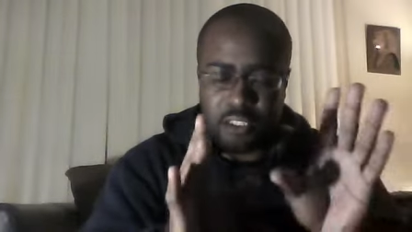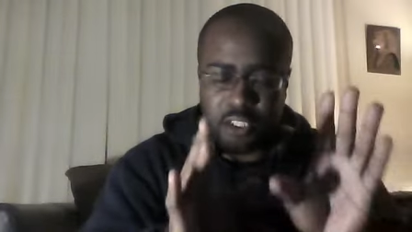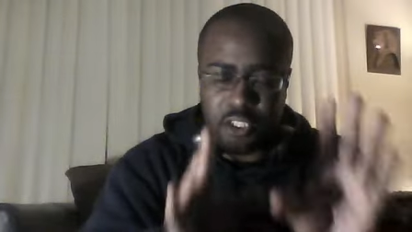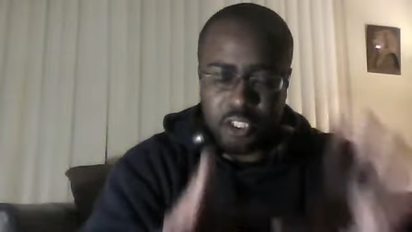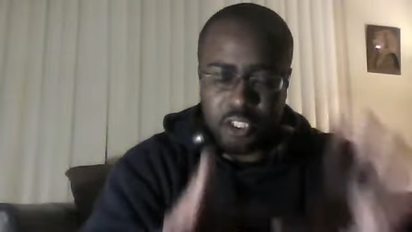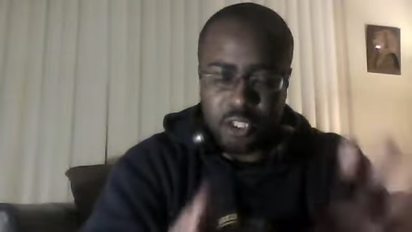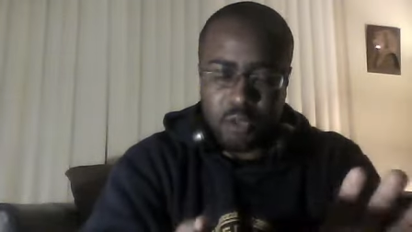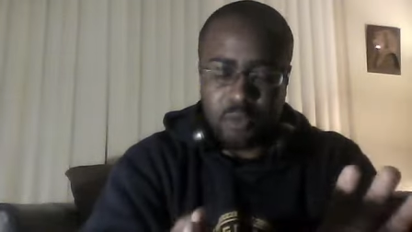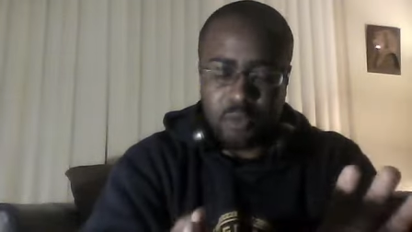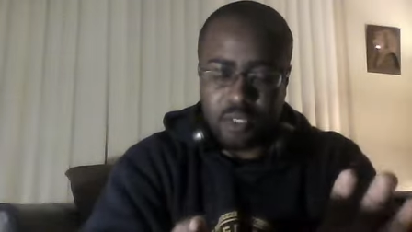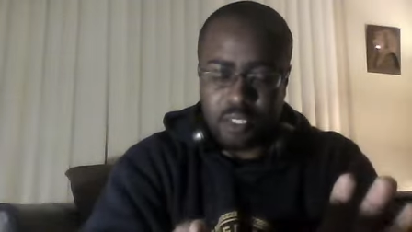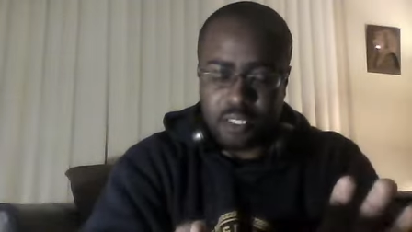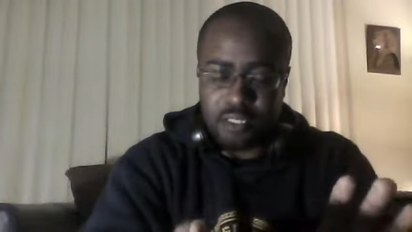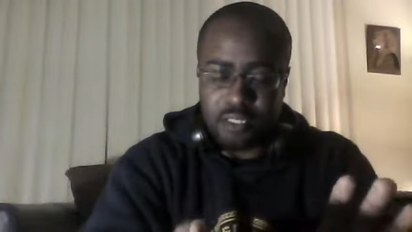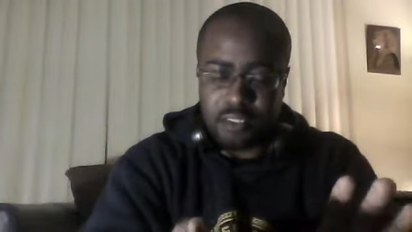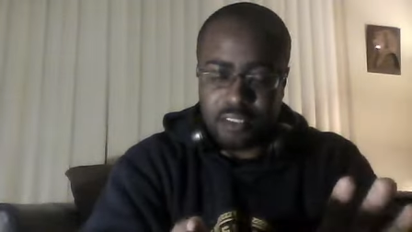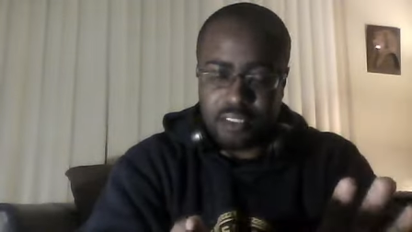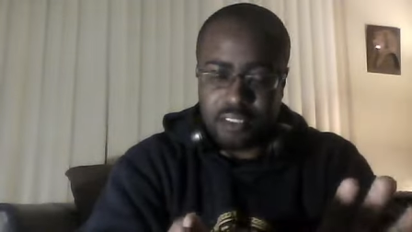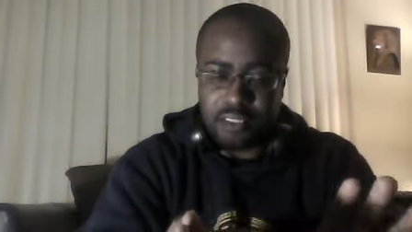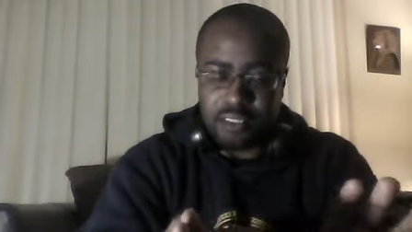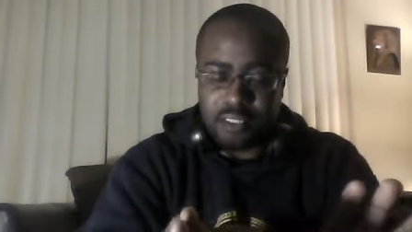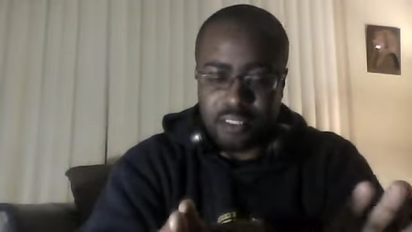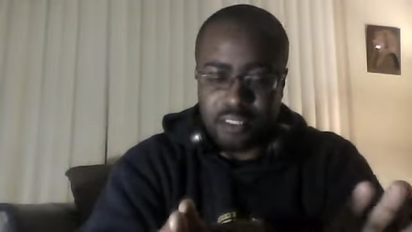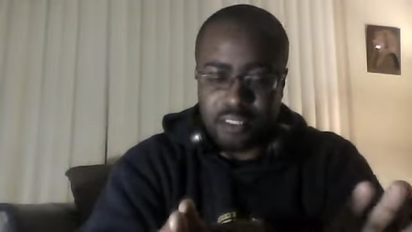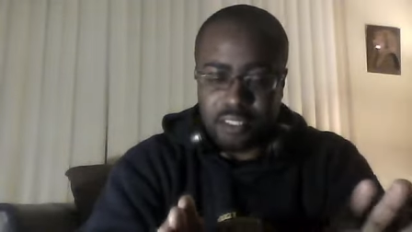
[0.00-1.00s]
joke
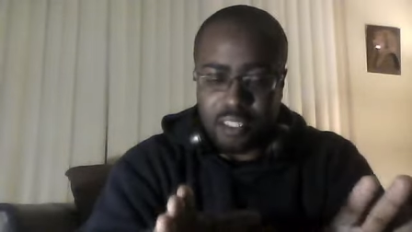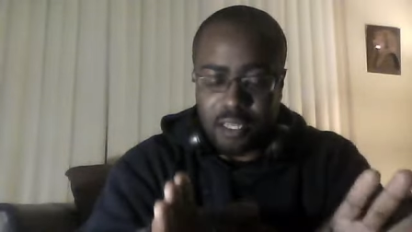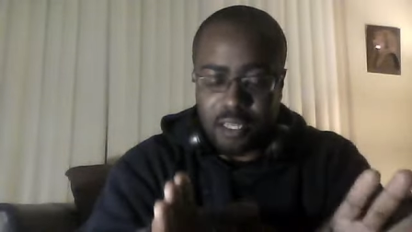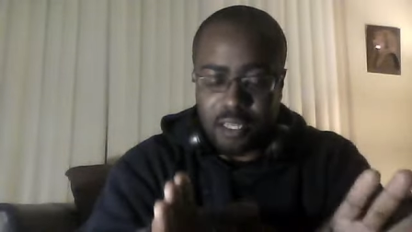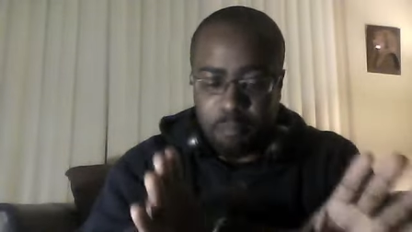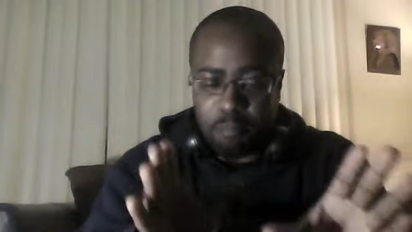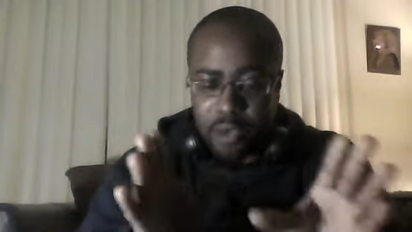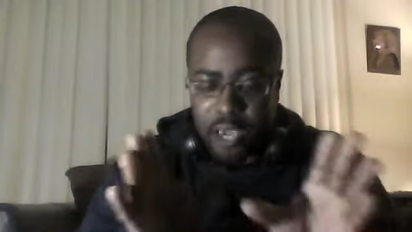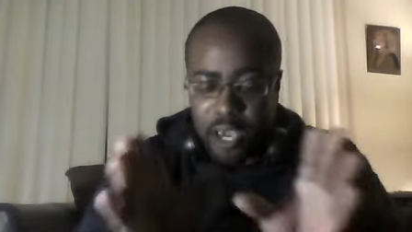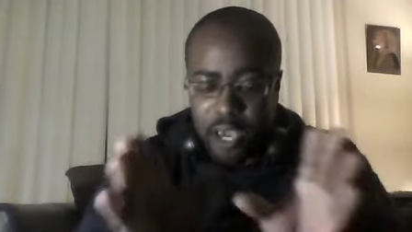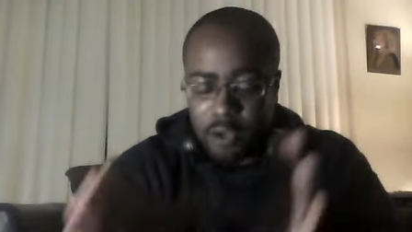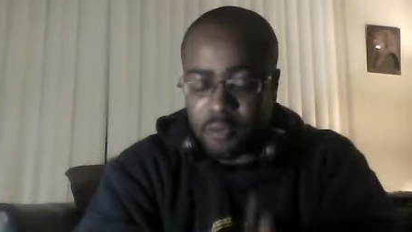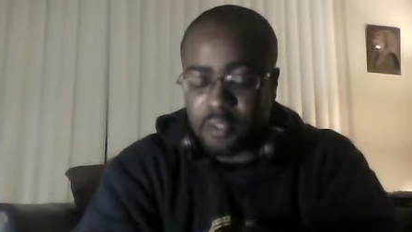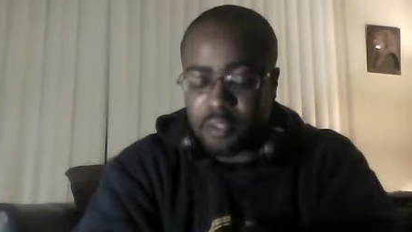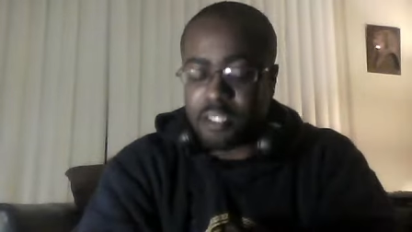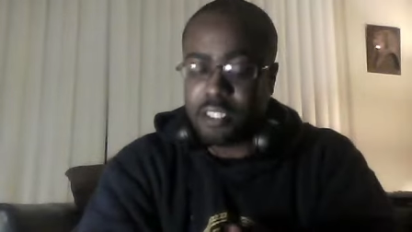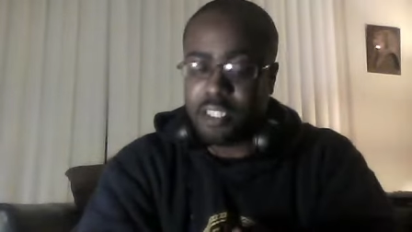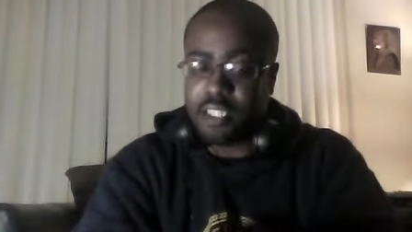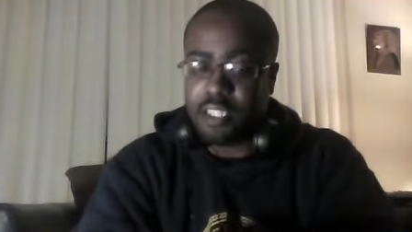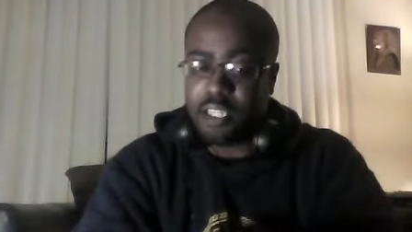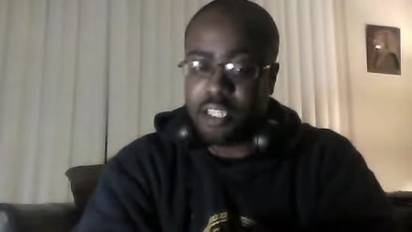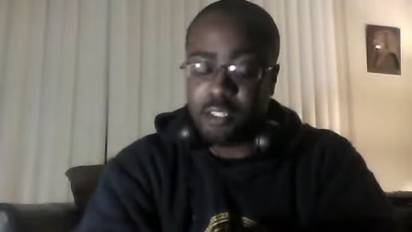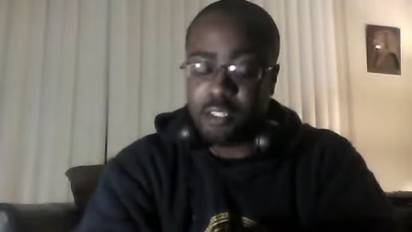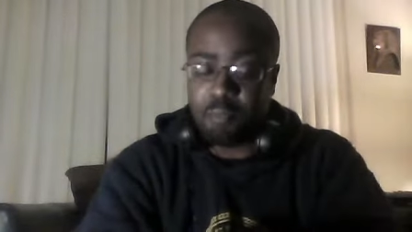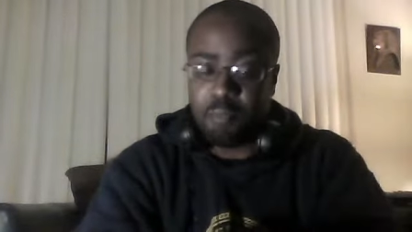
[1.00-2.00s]
about the
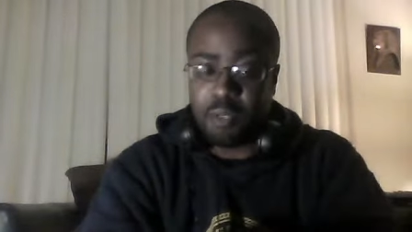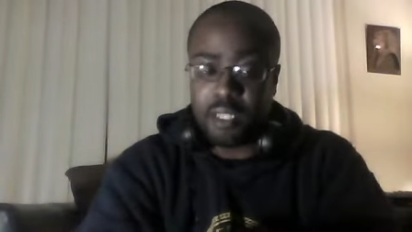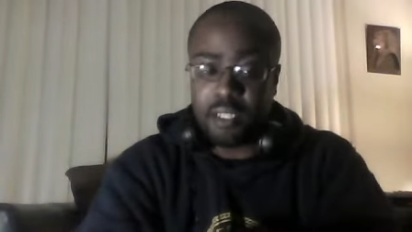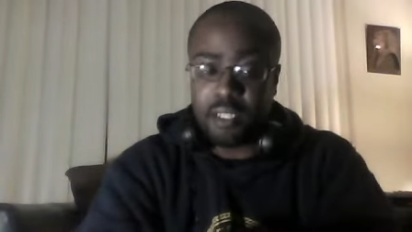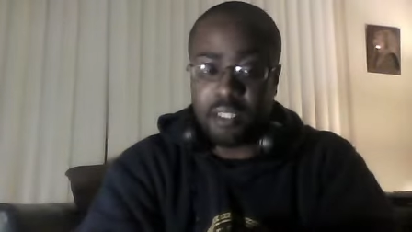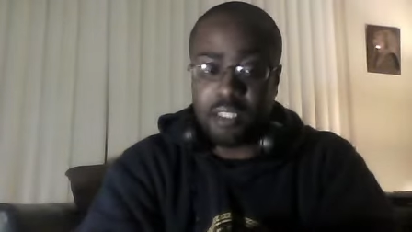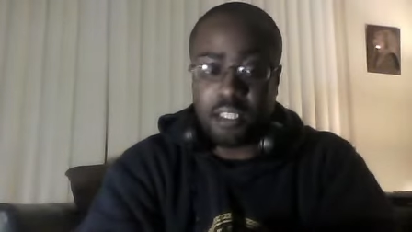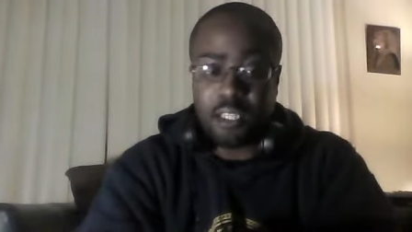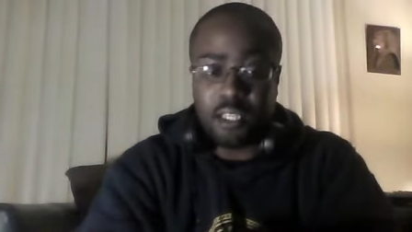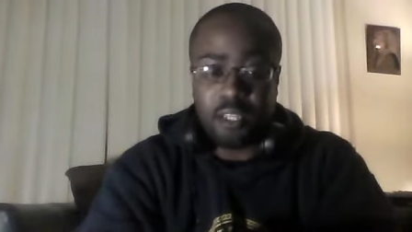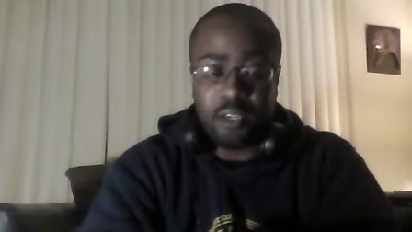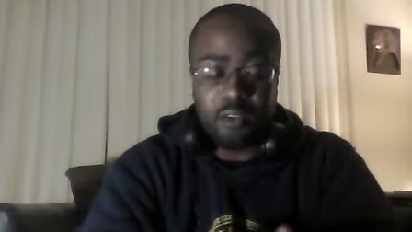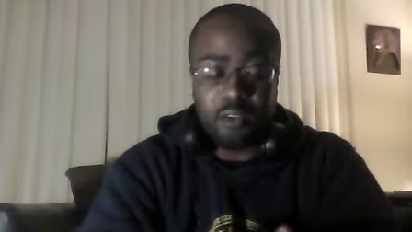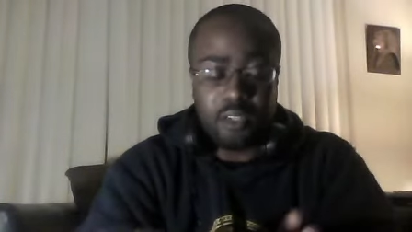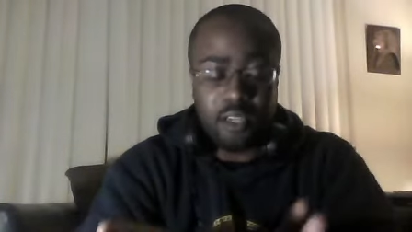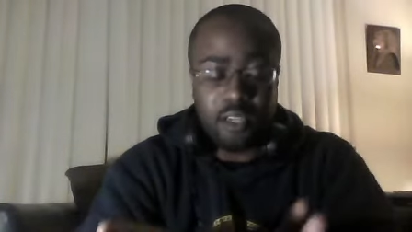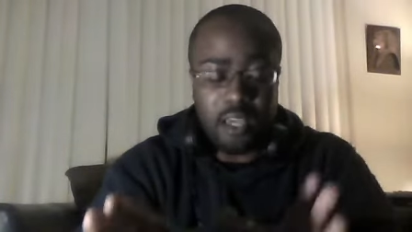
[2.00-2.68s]
kids being killed.